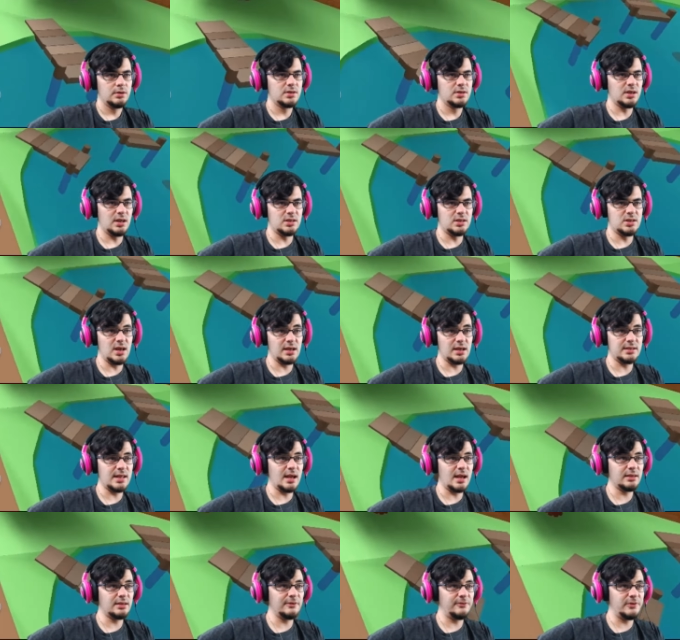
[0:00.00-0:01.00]
So I checked
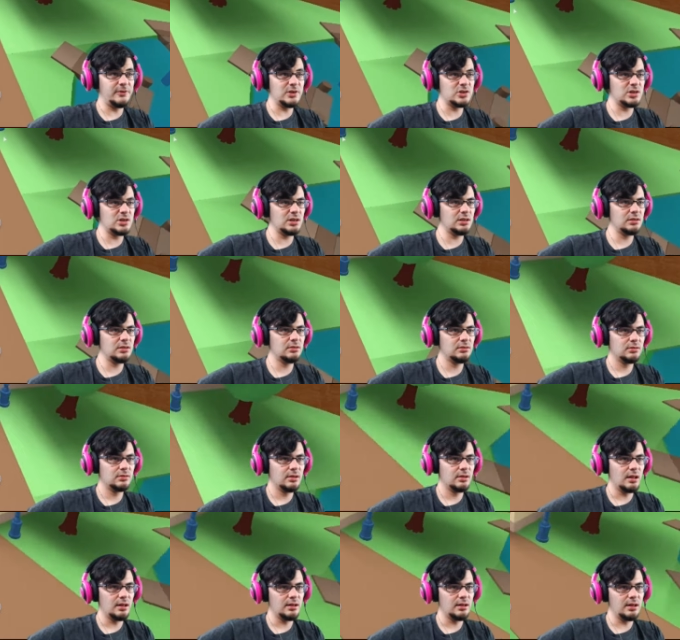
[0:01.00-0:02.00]
out the fishing.
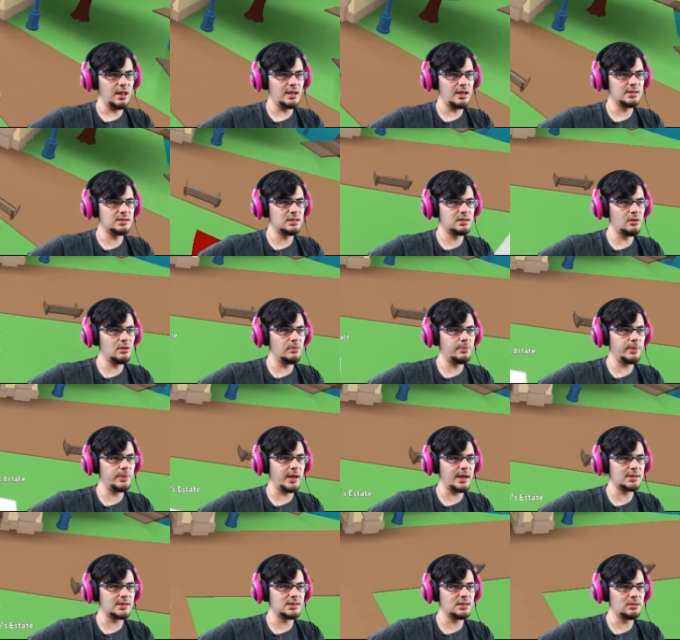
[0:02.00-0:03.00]
Let's go
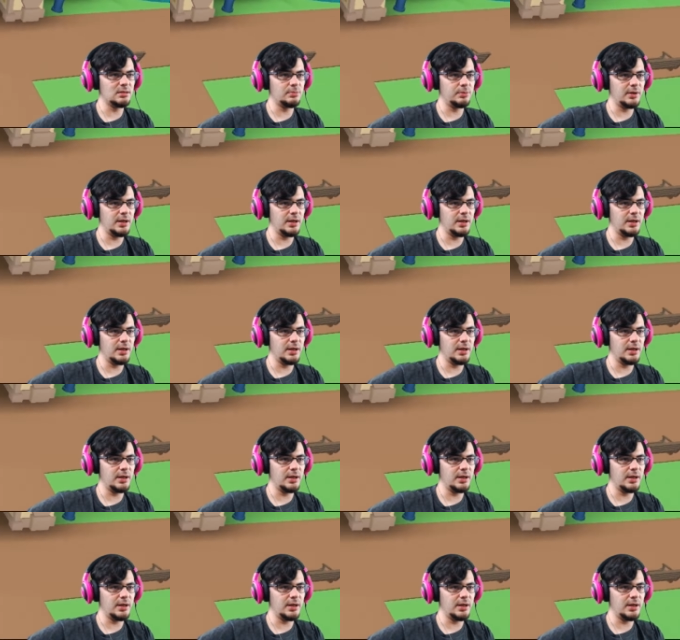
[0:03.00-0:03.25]
back to the